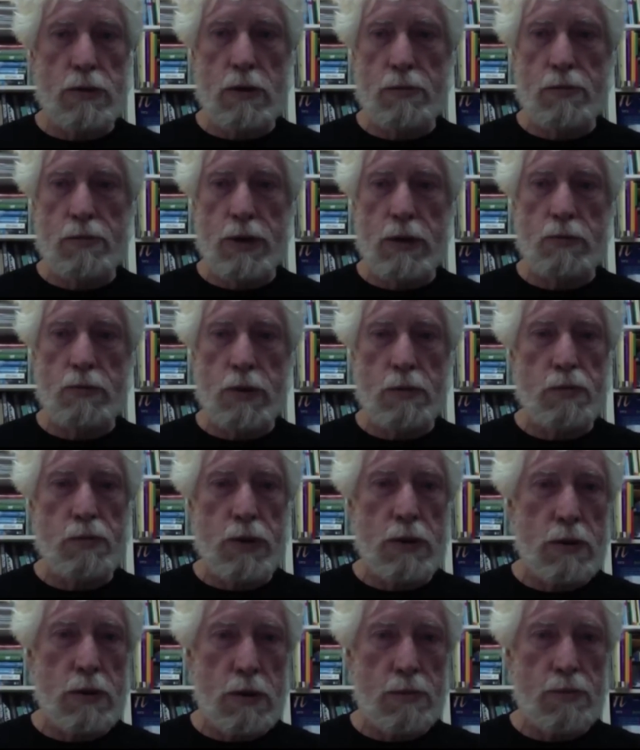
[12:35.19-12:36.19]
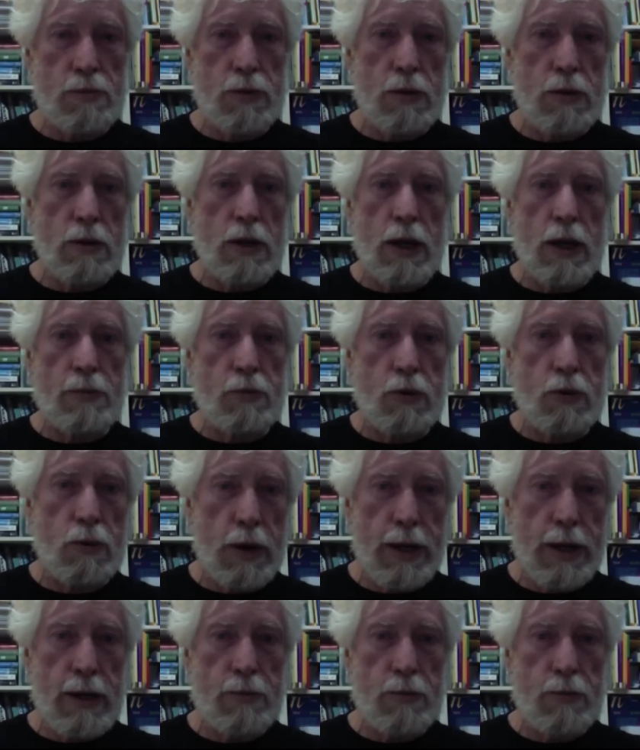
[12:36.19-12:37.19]
to be rebuildable and
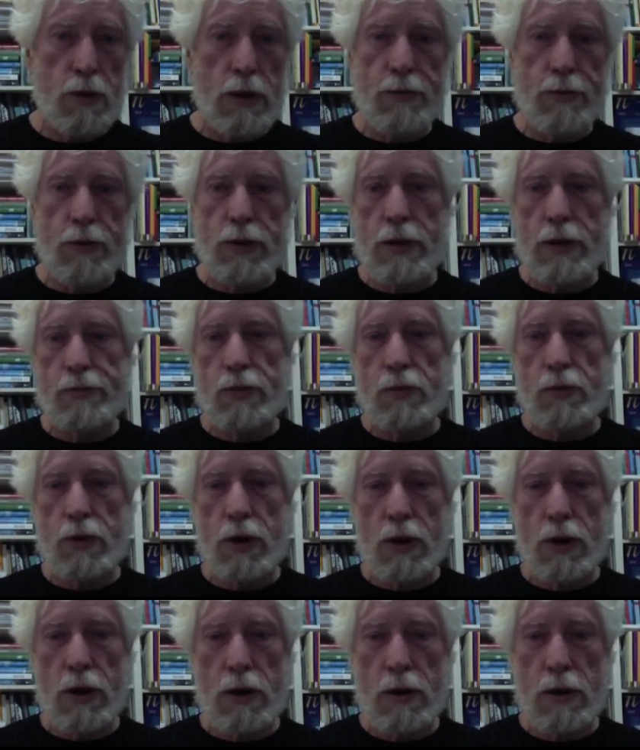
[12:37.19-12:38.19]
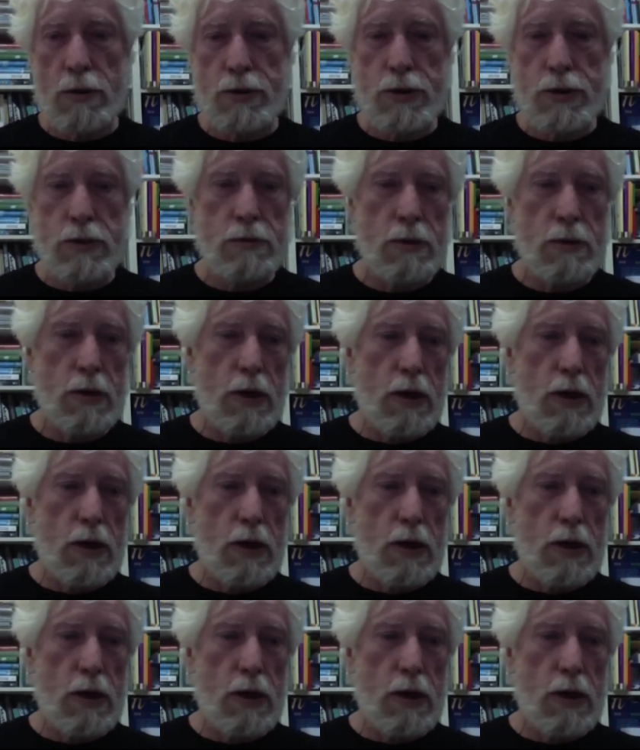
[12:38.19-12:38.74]
upgradable, everything from cars to,